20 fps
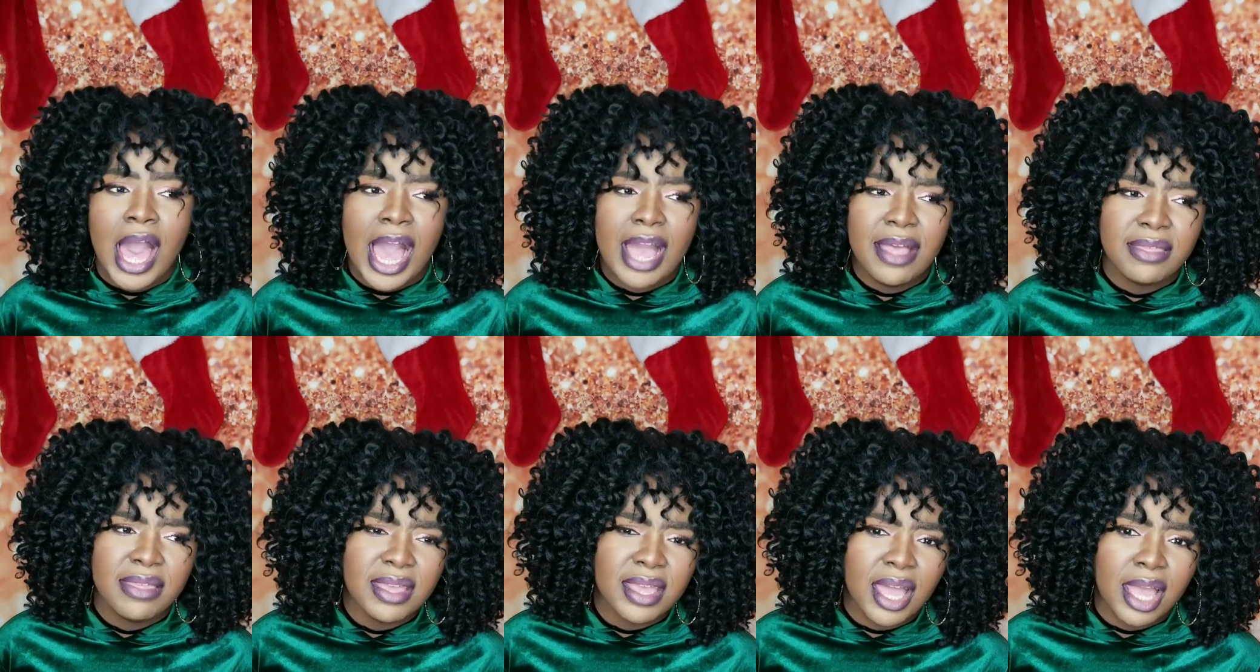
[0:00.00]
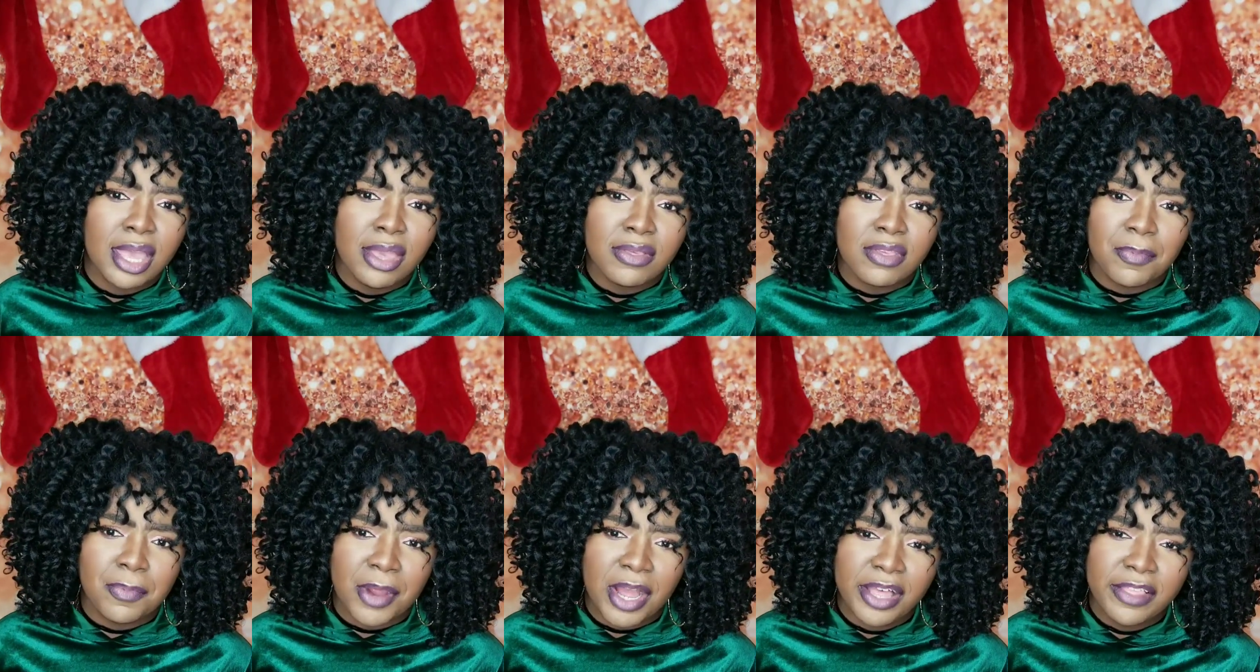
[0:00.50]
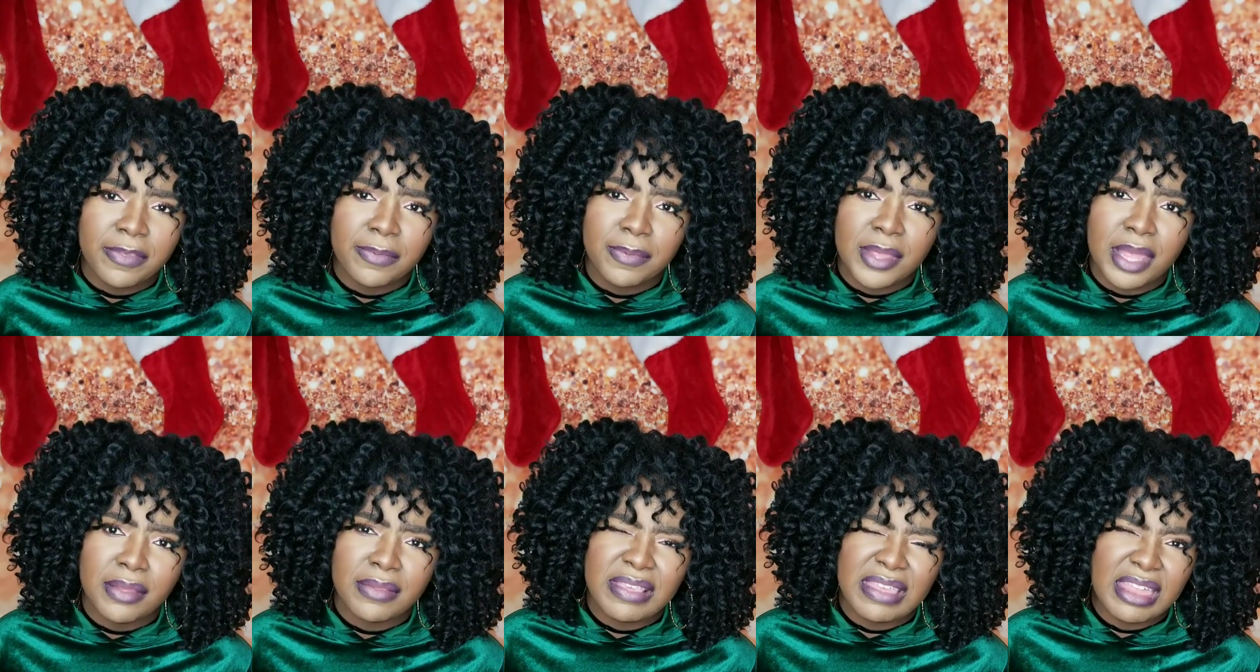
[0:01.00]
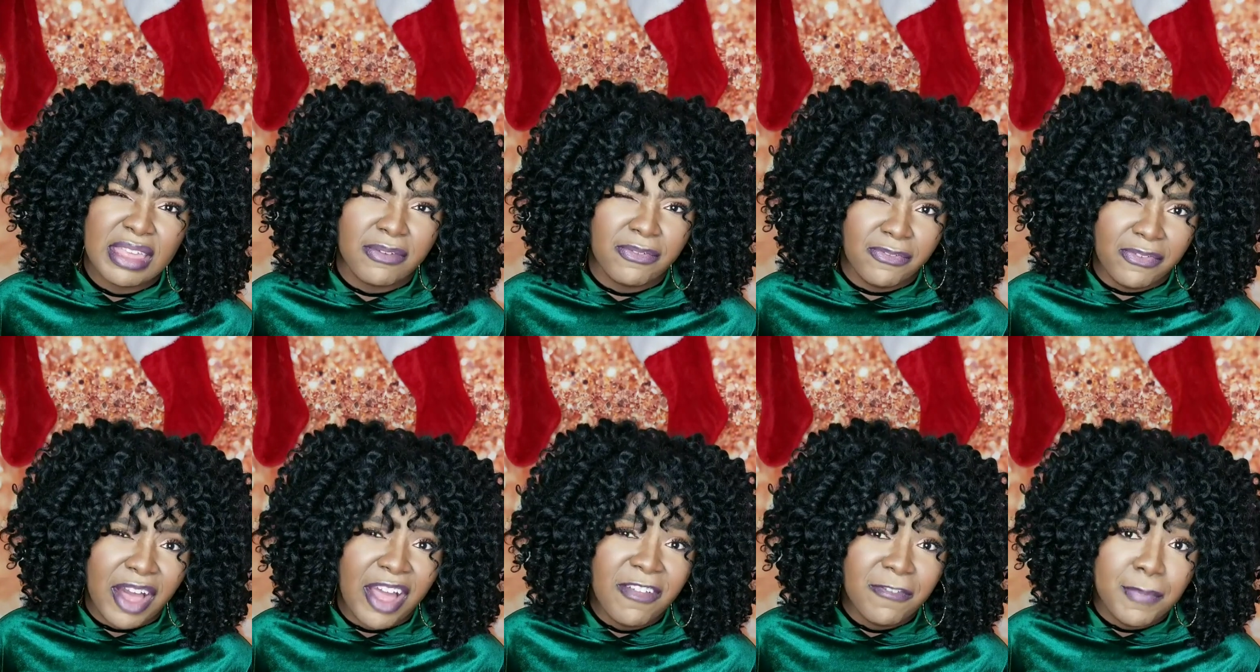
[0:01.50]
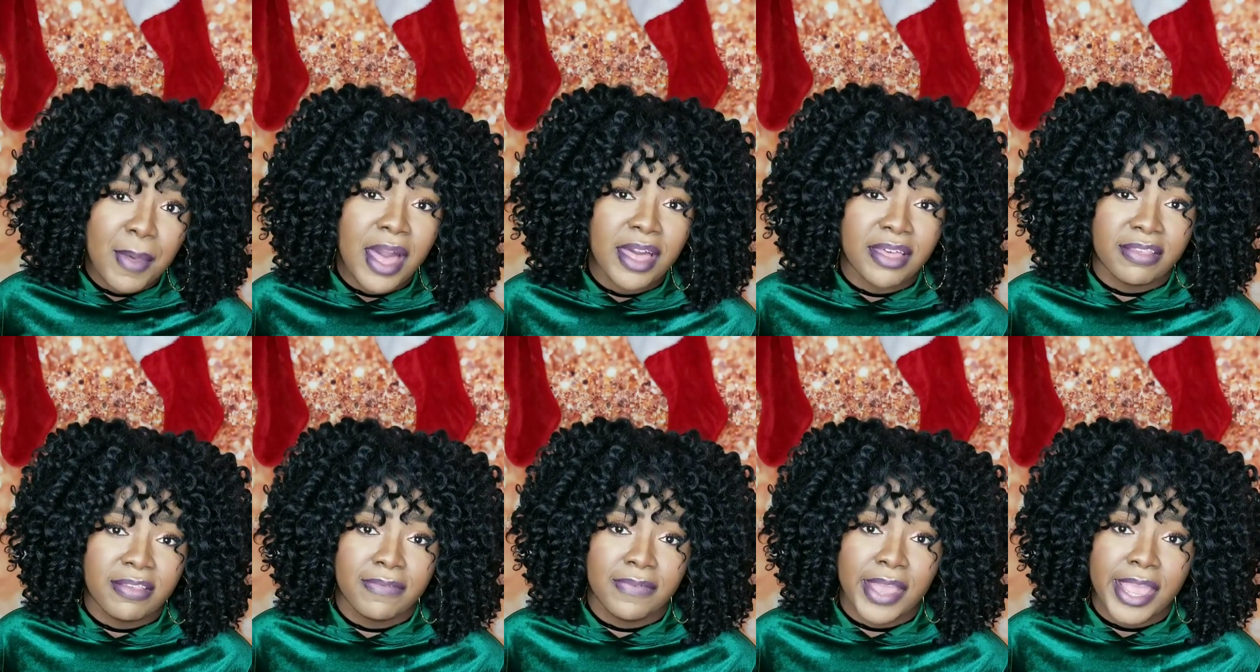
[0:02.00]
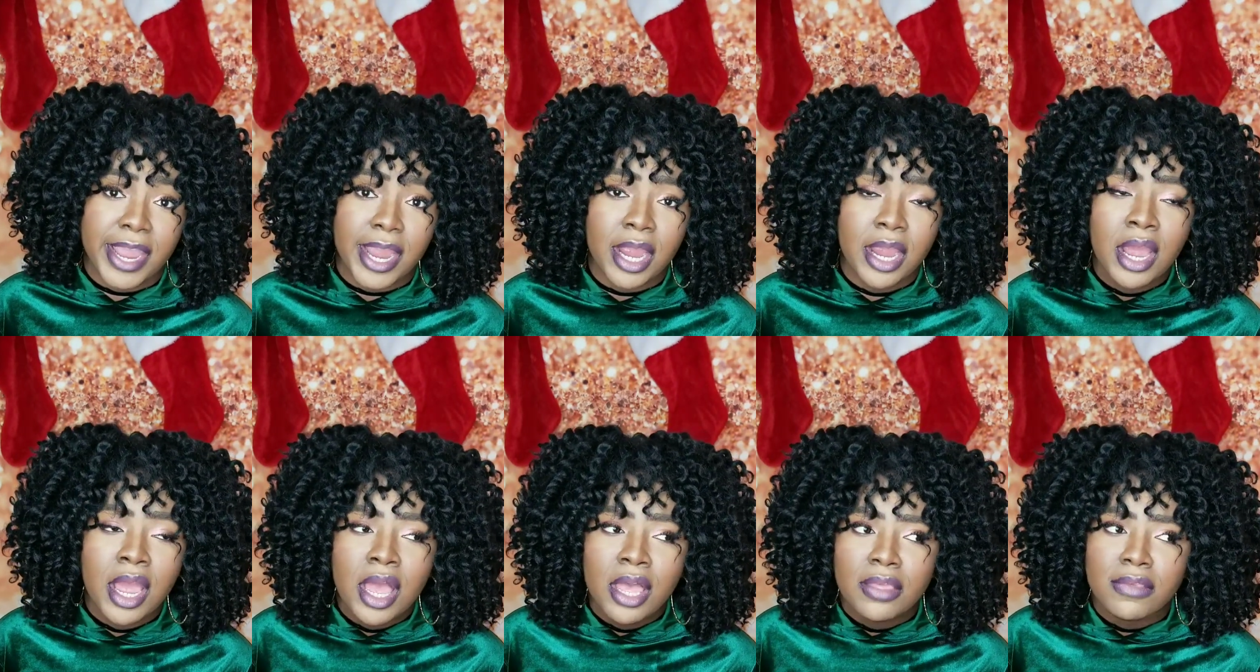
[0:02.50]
I think I use approximately, I'll say like 5 packs of hair.